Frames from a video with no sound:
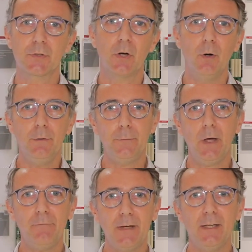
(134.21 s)
So if you
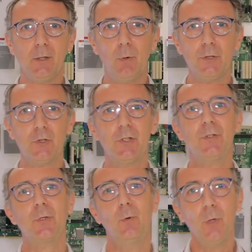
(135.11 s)
have any
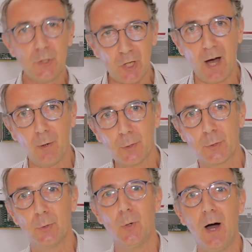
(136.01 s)
questions, reach out
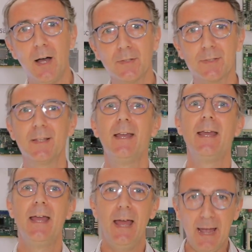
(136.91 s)
to us
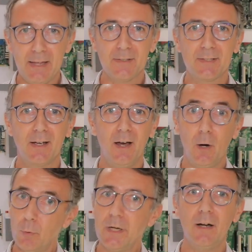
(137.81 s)
and
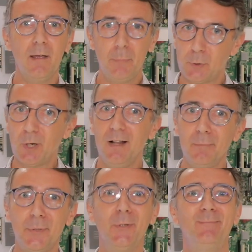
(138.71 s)
we are happy to
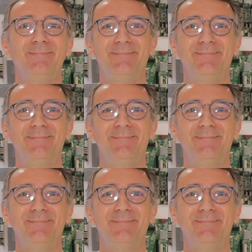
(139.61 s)
help you.